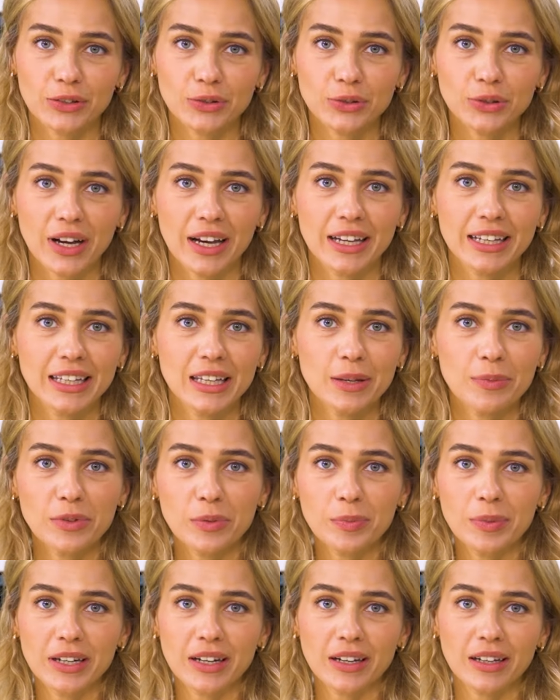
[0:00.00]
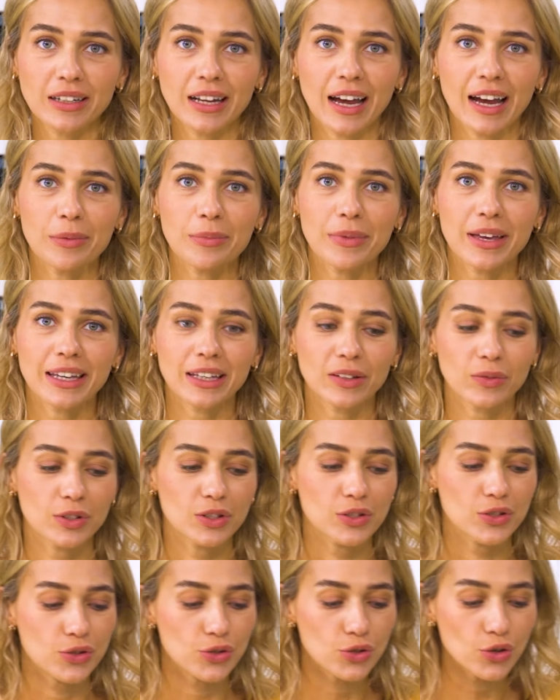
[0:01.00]
do, I keep the banana, I make it with
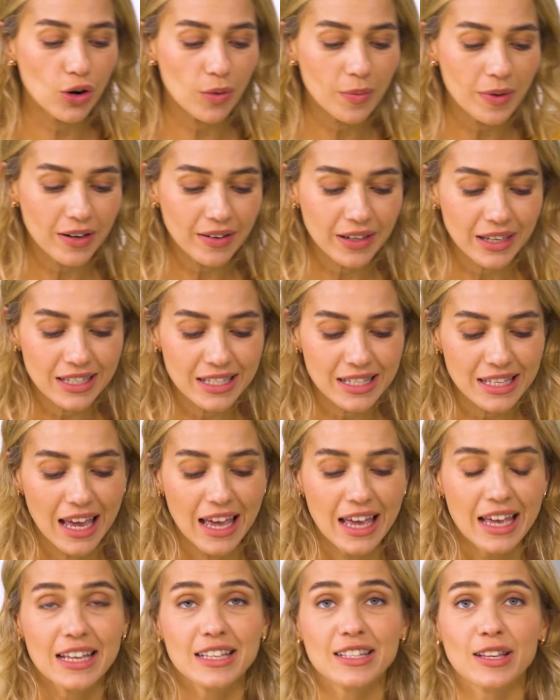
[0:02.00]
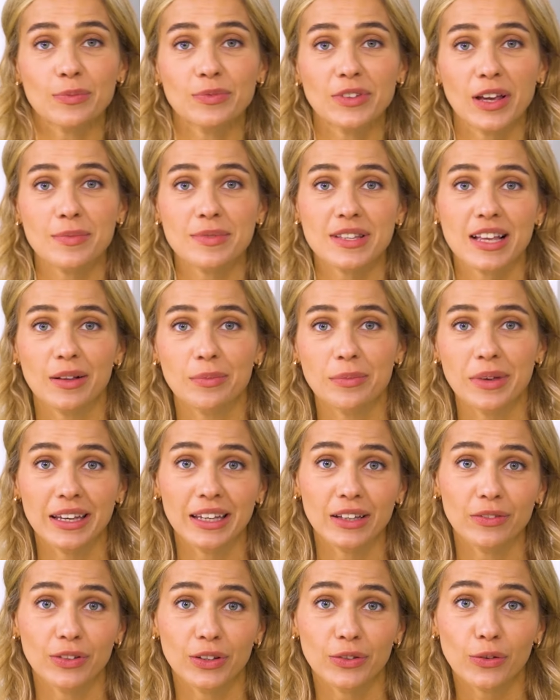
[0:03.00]
strawberries, sometimes I'll make
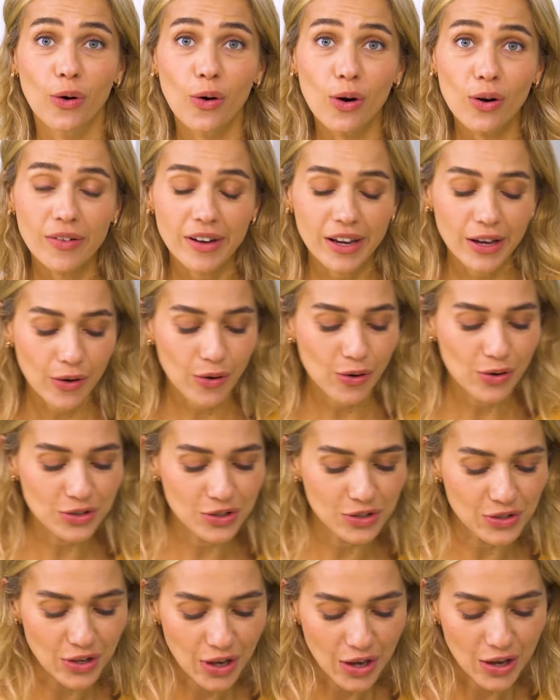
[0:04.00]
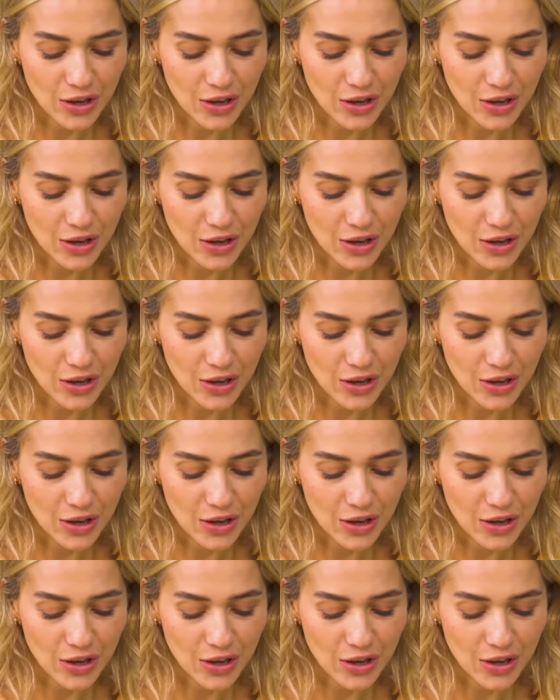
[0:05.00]
it with Oreos,